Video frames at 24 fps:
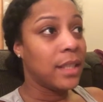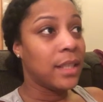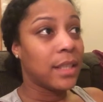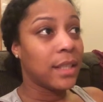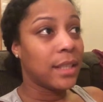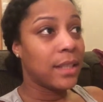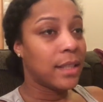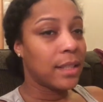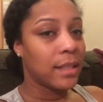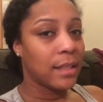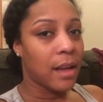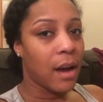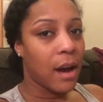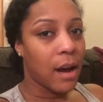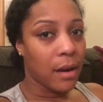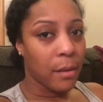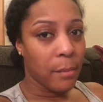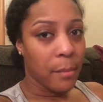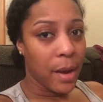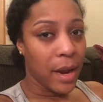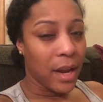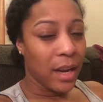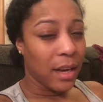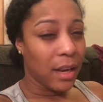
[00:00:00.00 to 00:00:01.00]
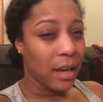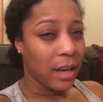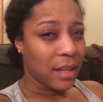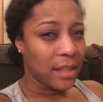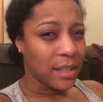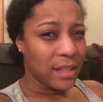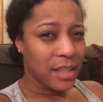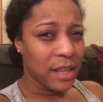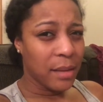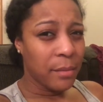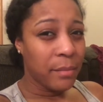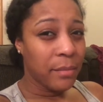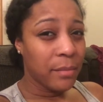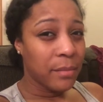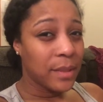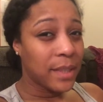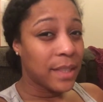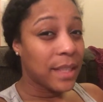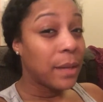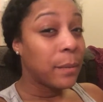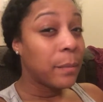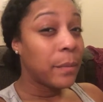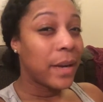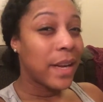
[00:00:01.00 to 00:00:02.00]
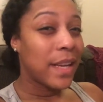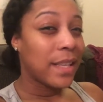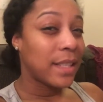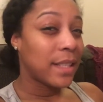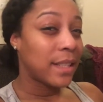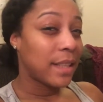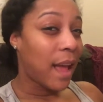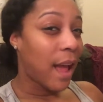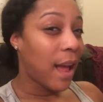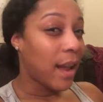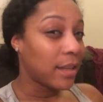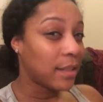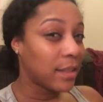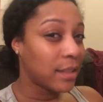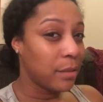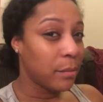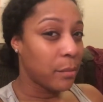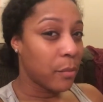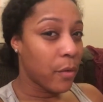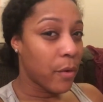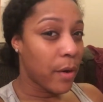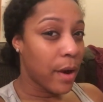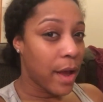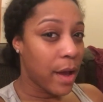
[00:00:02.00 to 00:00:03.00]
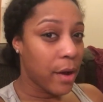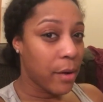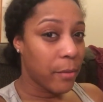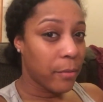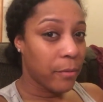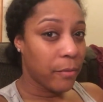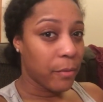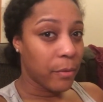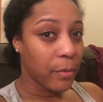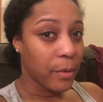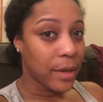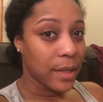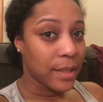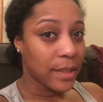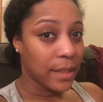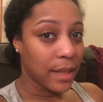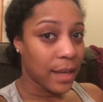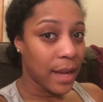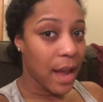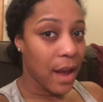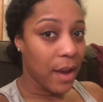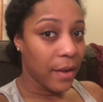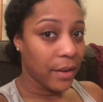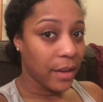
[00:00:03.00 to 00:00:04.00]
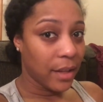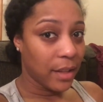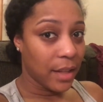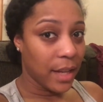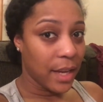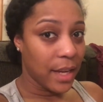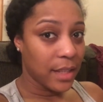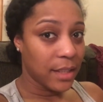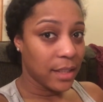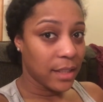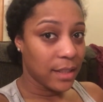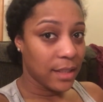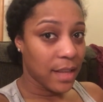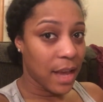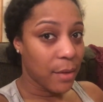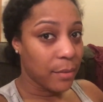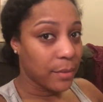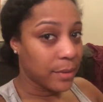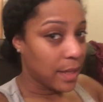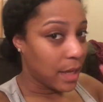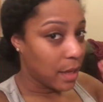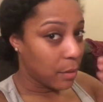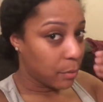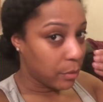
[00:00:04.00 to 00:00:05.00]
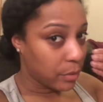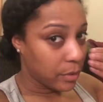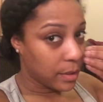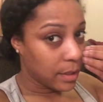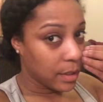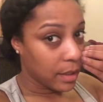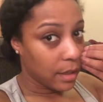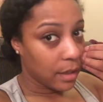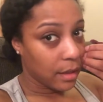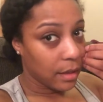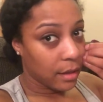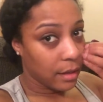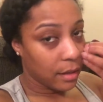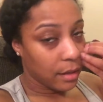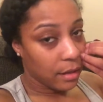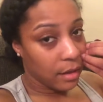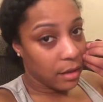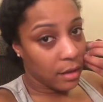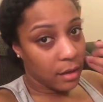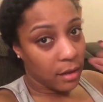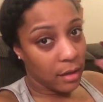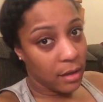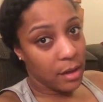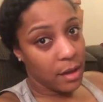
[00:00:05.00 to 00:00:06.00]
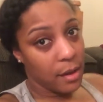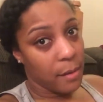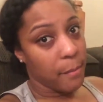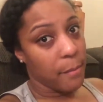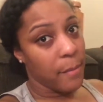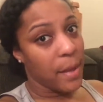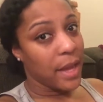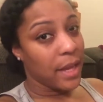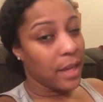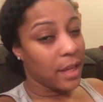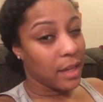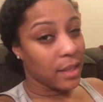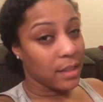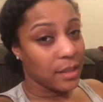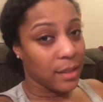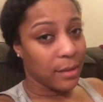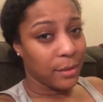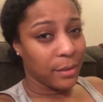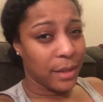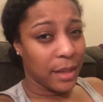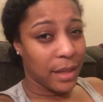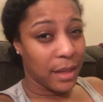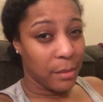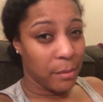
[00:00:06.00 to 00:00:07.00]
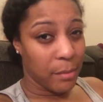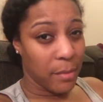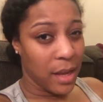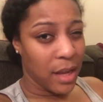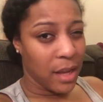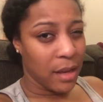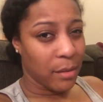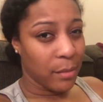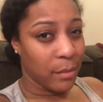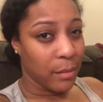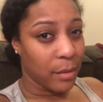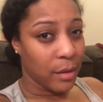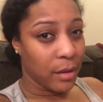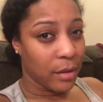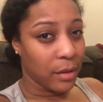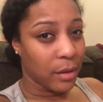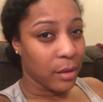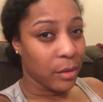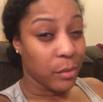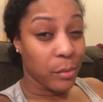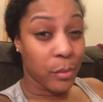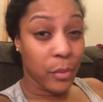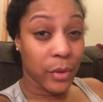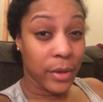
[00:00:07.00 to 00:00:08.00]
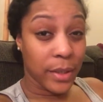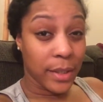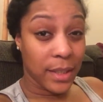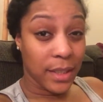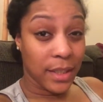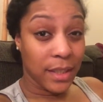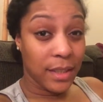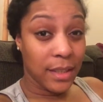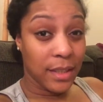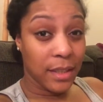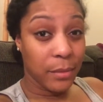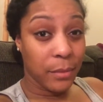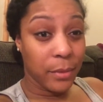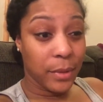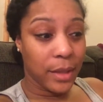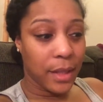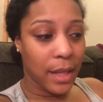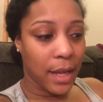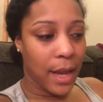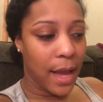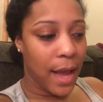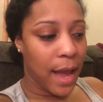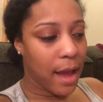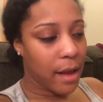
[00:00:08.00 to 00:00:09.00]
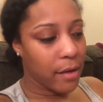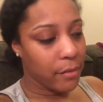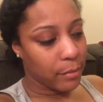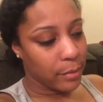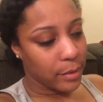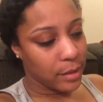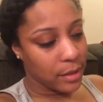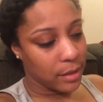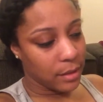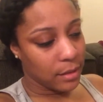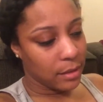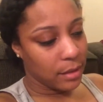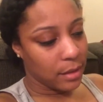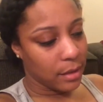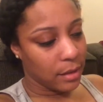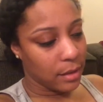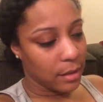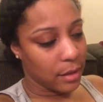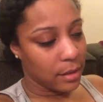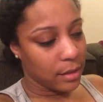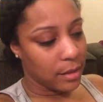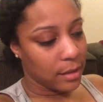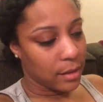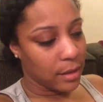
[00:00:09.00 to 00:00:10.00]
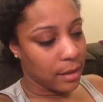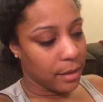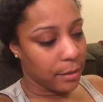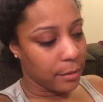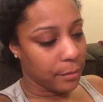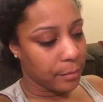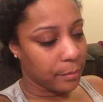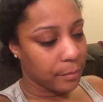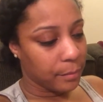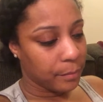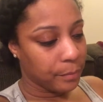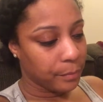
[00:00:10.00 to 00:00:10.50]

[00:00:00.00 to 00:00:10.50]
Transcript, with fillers: just as automated and some some ways it's actually more helpful because the calculations I was able to make it so that it made a little more sense than what they had, which is good. So